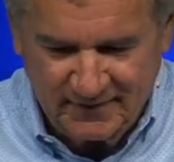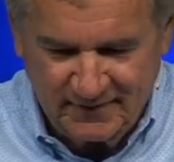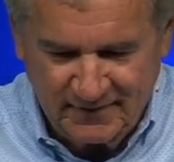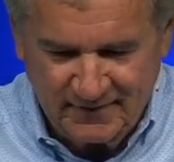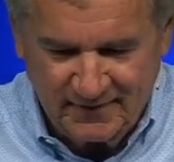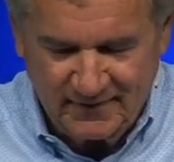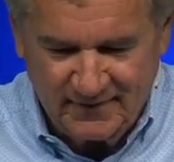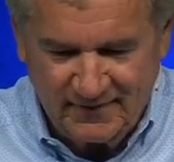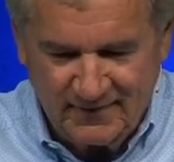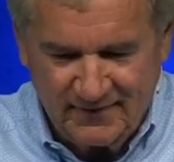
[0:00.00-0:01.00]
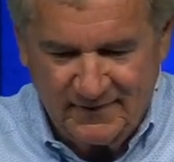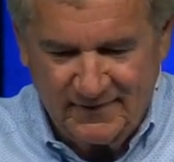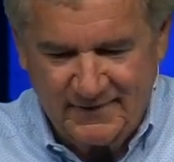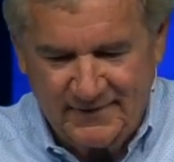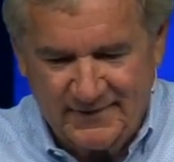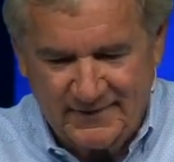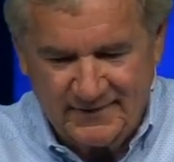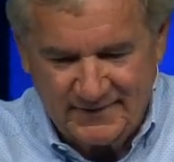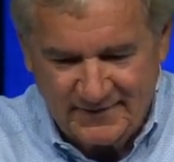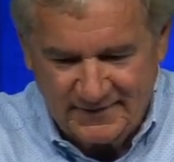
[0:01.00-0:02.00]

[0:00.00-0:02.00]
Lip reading: (silence)